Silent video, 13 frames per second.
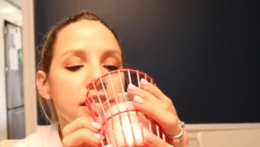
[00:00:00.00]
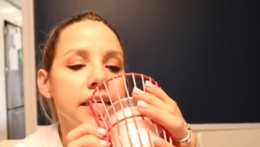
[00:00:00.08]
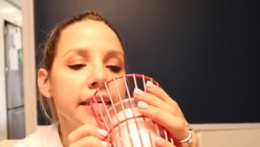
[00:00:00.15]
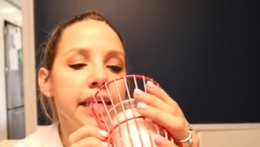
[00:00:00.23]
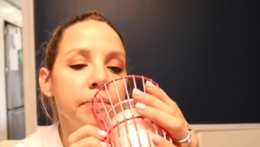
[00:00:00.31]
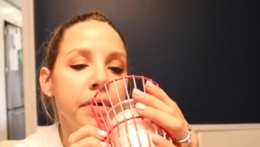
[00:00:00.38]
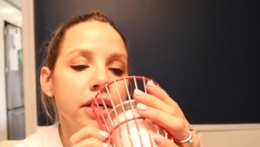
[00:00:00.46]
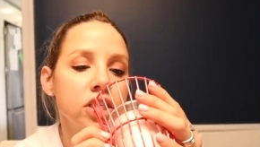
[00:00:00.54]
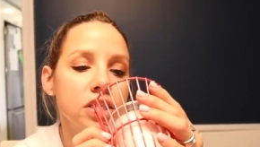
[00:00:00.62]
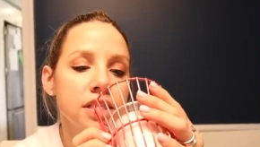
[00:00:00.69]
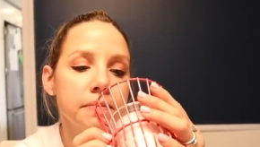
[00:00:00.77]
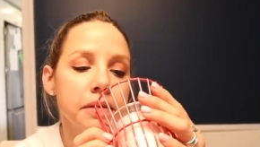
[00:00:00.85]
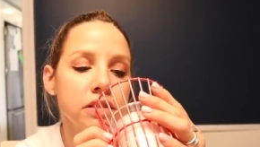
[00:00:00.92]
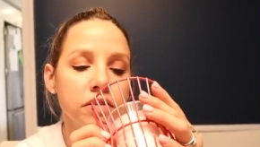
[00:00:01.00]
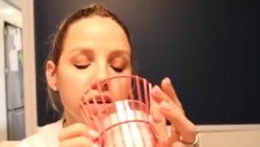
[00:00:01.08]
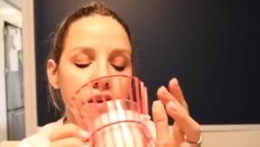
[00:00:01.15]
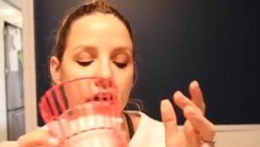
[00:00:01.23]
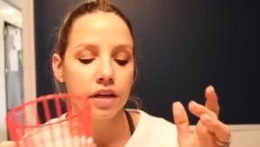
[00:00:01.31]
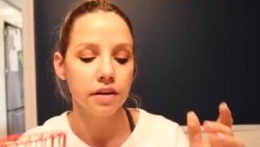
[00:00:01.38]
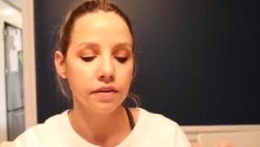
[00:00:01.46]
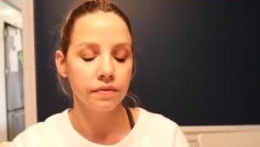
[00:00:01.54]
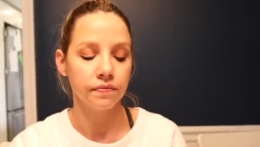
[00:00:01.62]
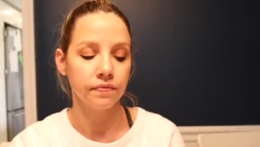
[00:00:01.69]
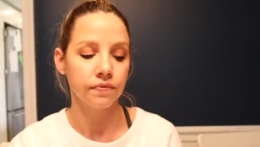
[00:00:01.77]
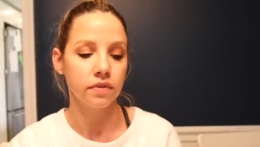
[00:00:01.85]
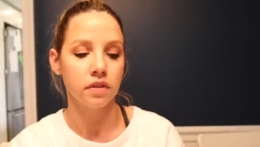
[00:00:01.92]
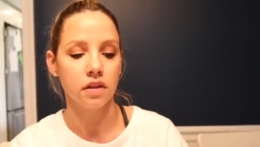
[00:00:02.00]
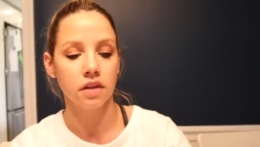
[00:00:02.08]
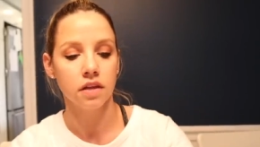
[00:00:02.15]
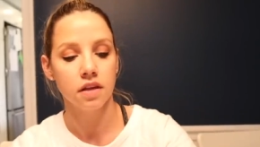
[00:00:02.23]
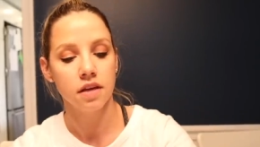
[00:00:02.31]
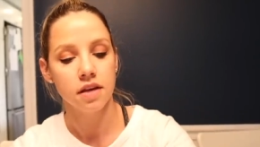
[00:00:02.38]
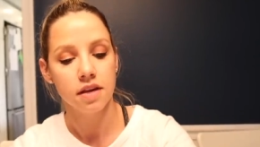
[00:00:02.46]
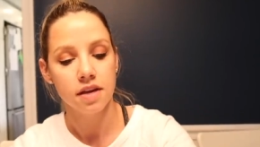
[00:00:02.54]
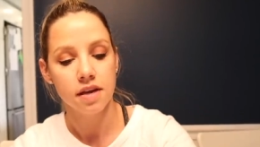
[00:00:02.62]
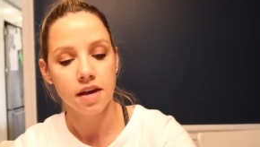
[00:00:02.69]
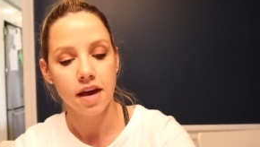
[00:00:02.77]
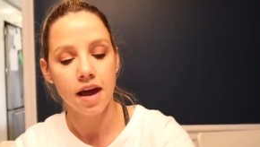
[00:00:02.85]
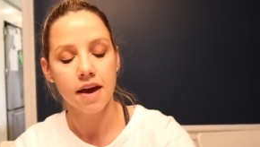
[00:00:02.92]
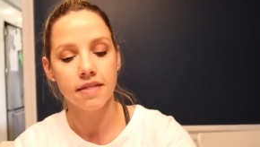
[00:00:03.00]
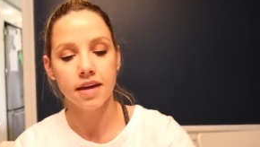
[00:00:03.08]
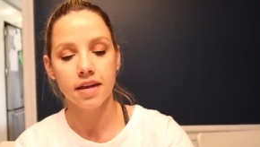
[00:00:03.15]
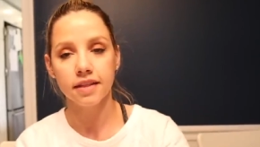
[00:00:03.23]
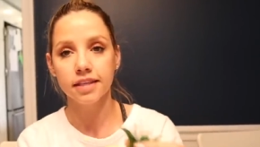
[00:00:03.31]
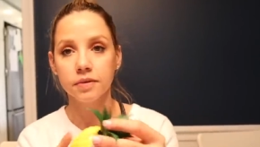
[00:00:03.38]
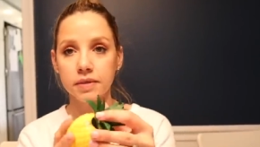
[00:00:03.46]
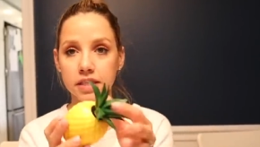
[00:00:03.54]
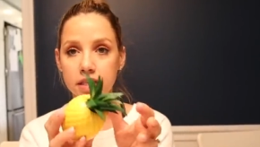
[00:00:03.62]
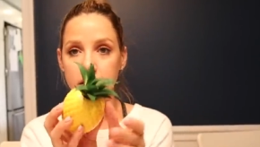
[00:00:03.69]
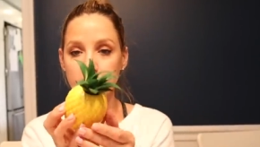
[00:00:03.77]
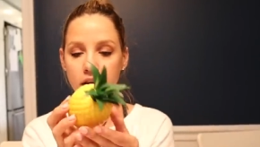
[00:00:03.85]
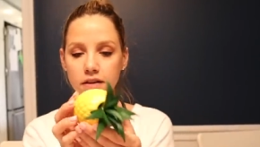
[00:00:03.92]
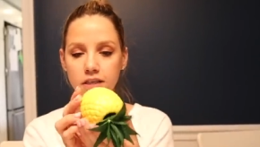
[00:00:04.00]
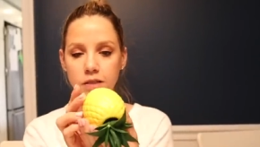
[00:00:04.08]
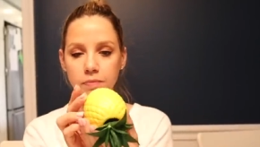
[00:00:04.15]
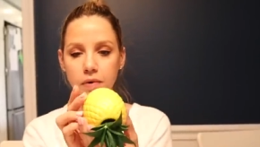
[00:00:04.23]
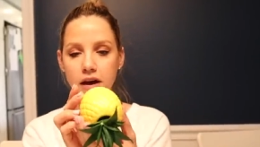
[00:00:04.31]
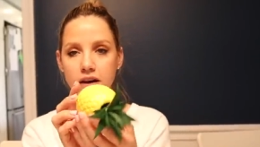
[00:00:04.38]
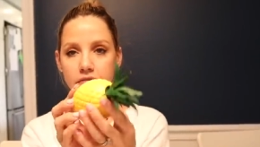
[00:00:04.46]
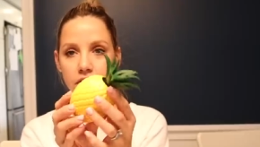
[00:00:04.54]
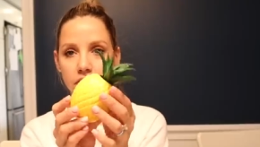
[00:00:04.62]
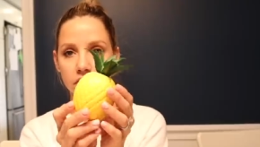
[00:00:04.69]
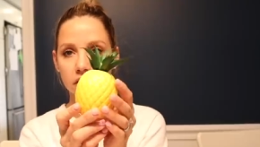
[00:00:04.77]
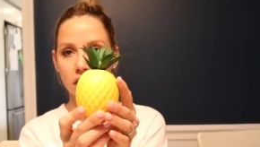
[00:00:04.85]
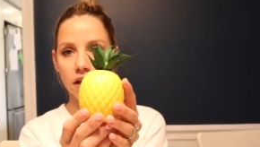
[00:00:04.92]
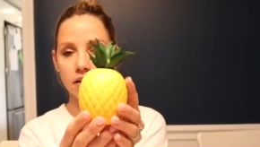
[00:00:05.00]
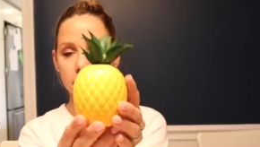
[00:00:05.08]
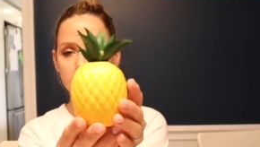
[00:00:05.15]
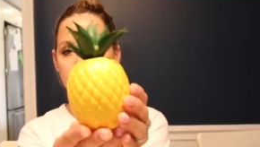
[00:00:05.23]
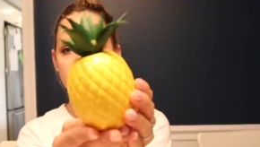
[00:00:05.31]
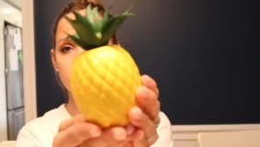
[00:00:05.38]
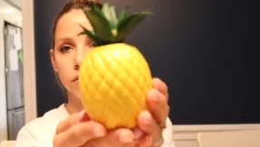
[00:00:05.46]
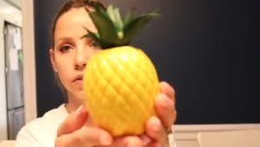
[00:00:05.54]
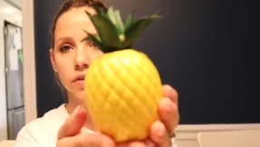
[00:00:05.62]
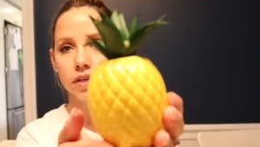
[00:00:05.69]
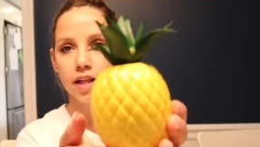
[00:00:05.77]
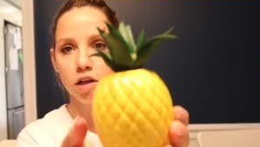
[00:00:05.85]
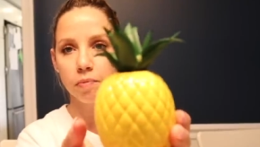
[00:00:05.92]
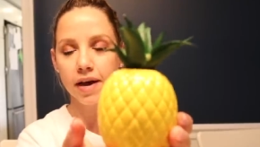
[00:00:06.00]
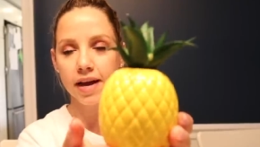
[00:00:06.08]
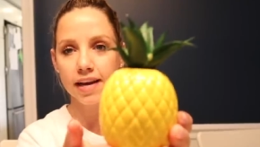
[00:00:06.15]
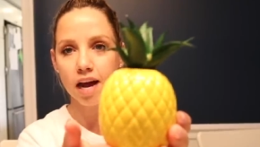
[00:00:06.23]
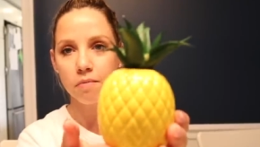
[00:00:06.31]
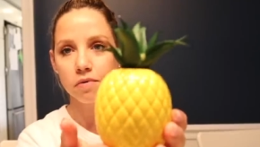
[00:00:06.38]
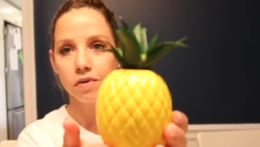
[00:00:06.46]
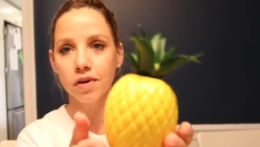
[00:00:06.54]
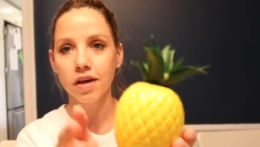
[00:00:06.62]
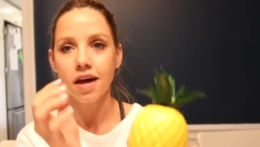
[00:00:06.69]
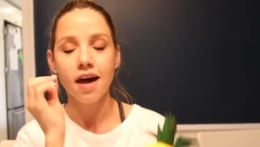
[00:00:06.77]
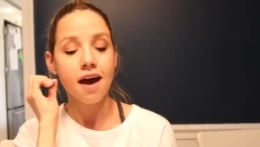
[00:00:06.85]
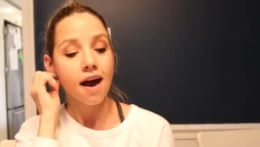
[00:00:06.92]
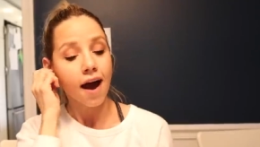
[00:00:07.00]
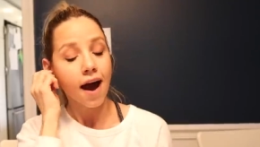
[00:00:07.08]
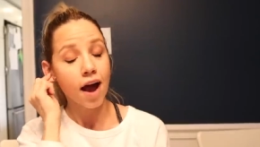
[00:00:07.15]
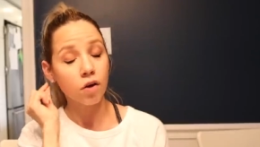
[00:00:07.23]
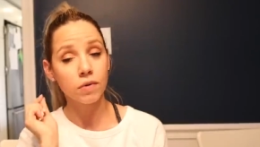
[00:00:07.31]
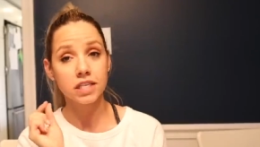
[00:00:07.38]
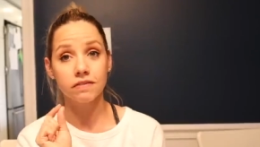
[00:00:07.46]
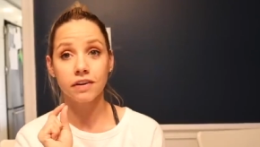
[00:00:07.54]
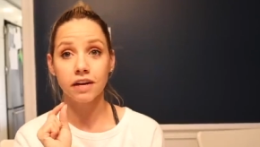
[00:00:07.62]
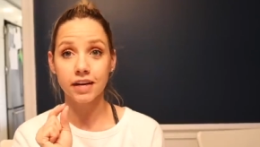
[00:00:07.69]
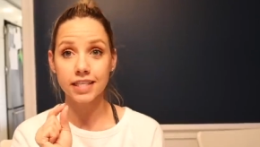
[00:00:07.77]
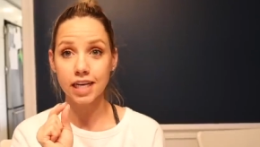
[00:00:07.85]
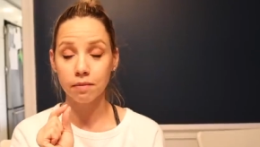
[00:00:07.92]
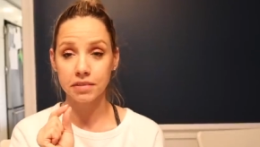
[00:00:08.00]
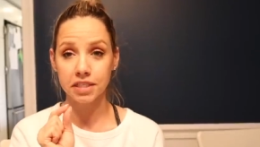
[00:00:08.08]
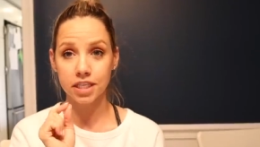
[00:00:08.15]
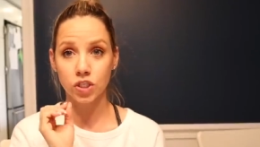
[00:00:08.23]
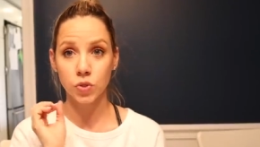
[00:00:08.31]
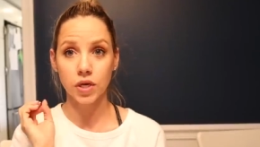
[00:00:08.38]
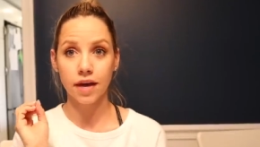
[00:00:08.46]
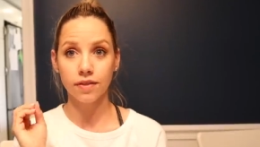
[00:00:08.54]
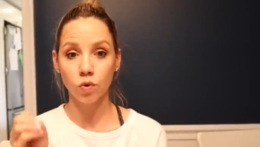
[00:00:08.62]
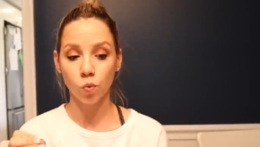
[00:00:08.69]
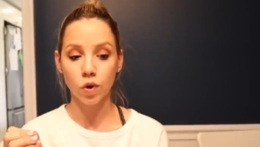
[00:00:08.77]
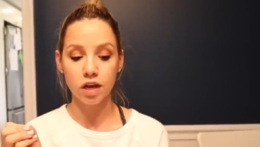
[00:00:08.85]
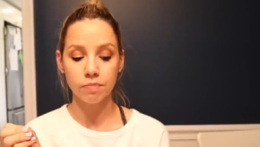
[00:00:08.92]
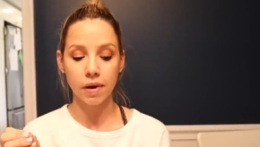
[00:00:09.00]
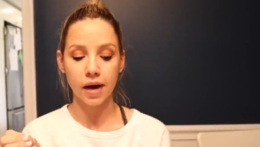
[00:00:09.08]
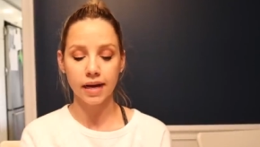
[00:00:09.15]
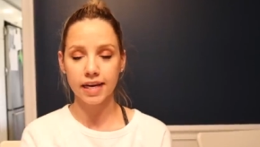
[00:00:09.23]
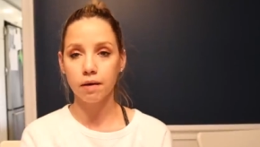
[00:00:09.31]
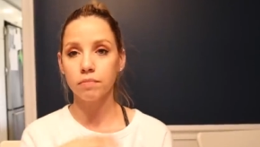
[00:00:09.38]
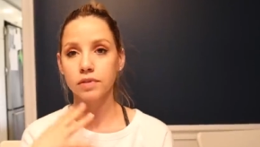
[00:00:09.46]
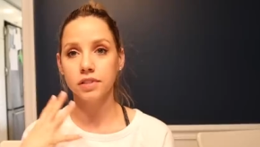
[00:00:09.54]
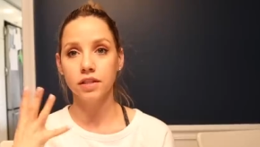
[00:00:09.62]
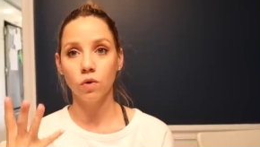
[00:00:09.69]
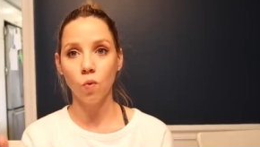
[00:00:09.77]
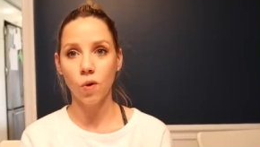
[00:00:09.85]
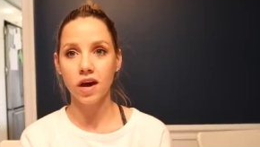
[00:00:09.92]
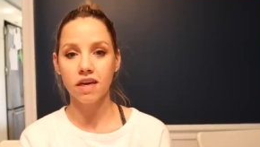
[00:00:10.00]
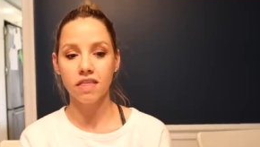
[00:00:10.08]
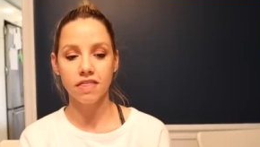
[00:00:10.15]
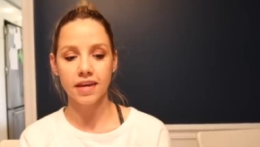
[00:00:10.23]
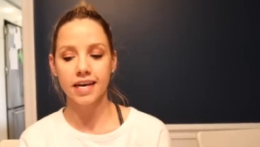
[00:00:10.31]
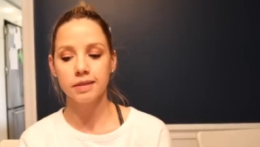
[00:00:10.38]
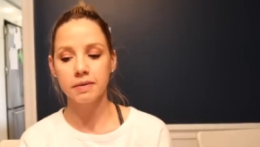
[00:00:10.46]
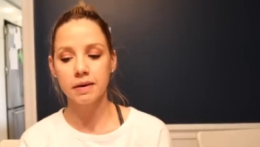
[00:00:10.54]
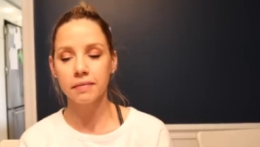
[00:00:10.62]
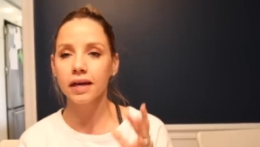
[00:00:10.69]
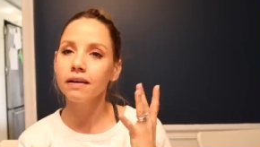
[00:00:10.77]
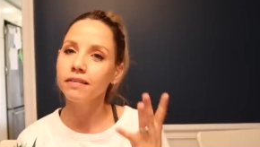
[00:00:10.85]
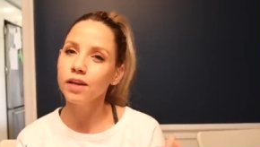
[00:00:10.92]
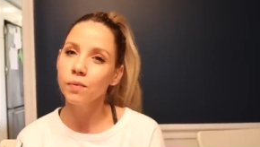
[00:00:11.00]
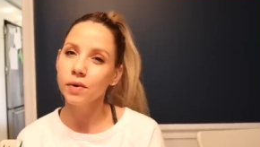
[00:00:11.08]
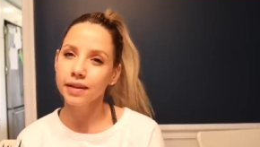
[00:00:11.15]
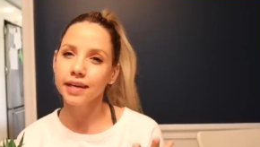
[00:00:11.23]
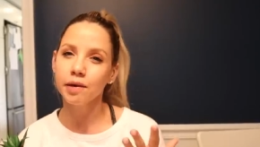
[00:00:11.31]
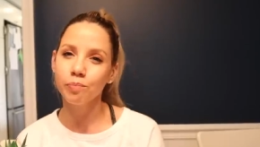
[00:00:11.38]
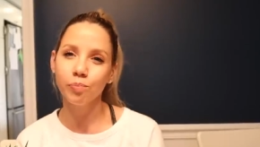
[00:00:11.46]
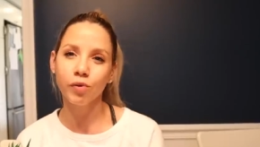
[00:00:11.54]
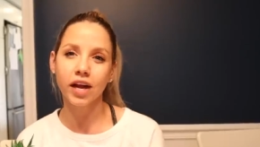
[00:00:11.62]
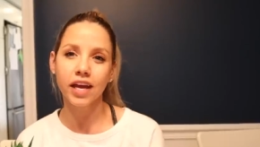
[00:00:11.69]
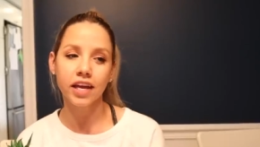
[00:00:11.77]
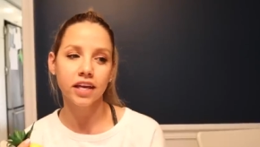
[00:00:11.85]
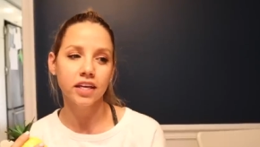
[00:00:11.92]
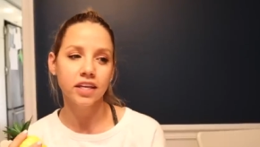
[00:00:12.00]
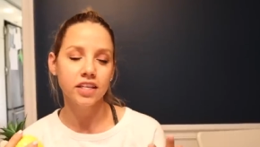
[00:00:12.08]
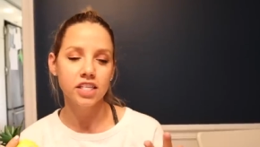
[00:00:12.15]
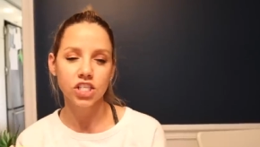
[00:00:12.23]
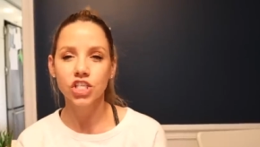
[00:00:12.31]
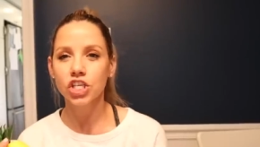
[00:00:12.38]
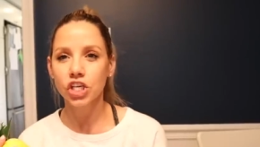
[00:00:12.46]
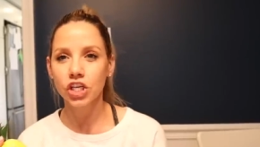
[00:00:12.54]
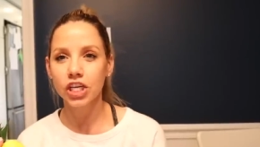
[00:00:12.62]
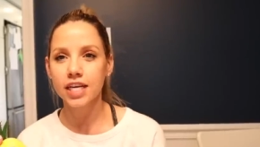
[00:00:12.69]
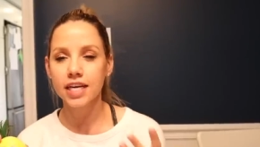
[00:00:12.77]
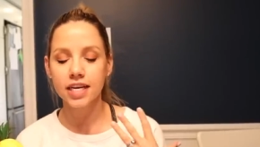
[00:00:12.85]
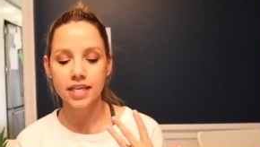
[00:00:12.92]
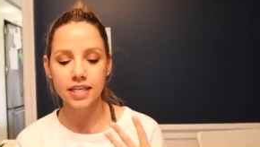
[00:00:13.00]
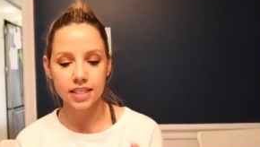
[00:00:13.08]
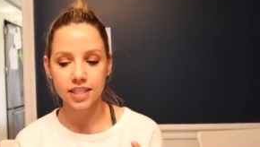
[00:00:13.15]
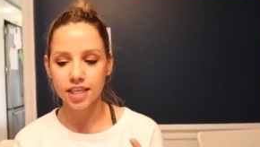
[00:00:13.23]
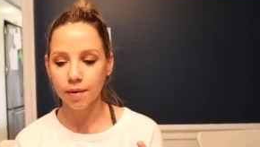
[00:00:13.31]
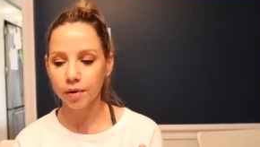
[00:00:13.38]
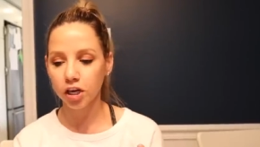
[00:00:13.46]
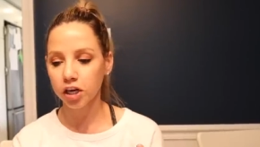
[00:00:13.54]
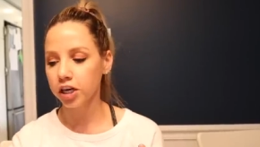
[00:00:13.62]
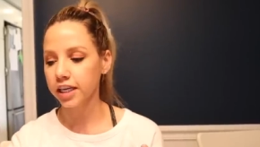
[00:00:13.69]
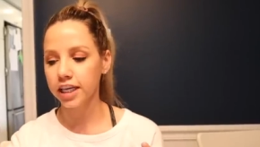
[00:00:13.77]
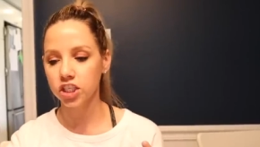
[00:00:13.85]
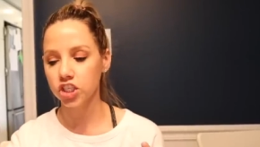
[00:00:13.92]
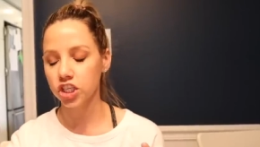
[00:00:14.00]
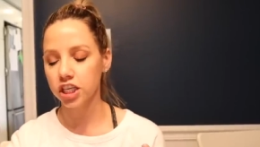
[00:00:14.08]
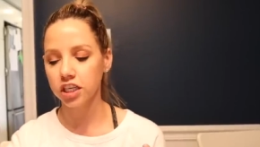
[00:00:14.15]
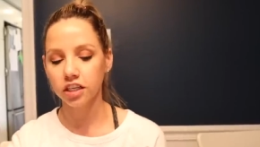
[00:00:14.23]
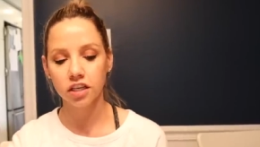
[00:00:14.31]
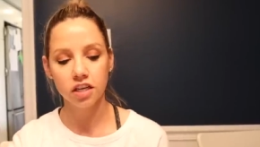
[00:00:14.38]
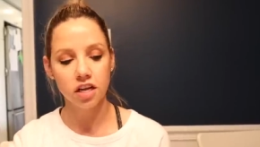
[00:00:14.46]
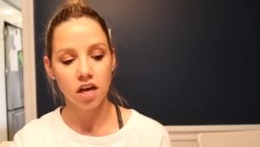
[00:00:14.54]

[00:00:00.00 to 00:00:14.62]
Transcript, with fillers: Tiki Punch. It smells really good. And then this was in the dollar spot for $3, cute little yellow pineapple. I was very tempted to get the white pineapples and the white thing, but I'm like, I really want like a bright, cheery summer kitchen.